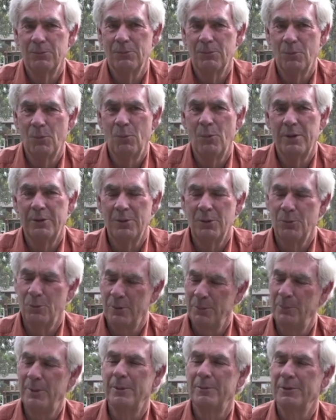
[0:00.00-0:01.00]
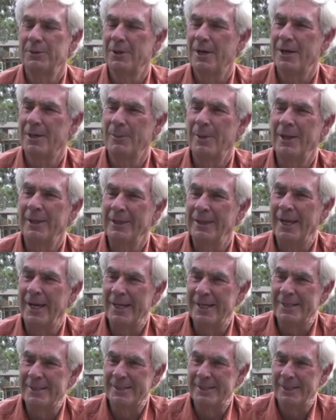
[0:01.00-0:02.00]
wondered when people talk about
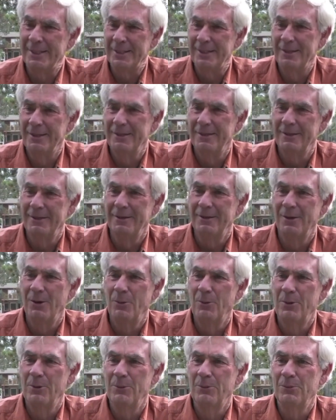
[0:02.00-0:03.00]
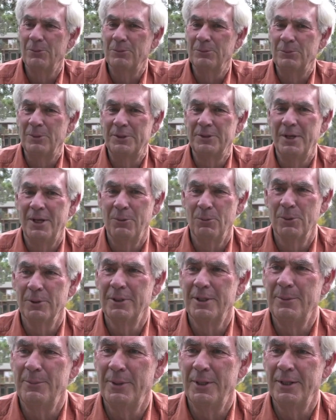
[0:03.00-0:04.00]
legacy, you know, what they
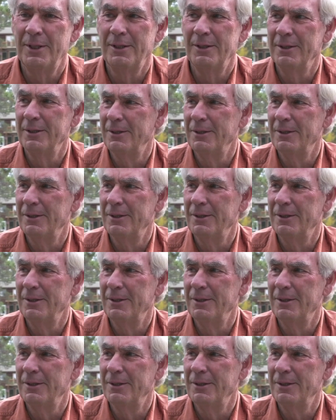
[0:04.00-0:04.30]
really mean.